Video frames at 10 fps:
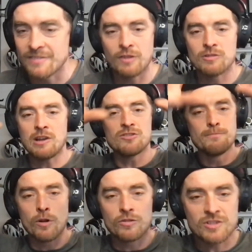There was loads of
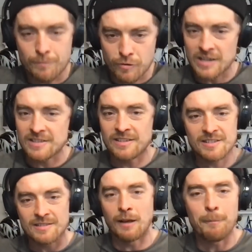Monster
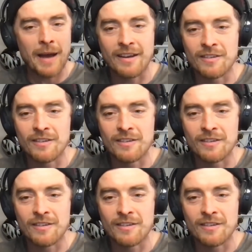presents, like banners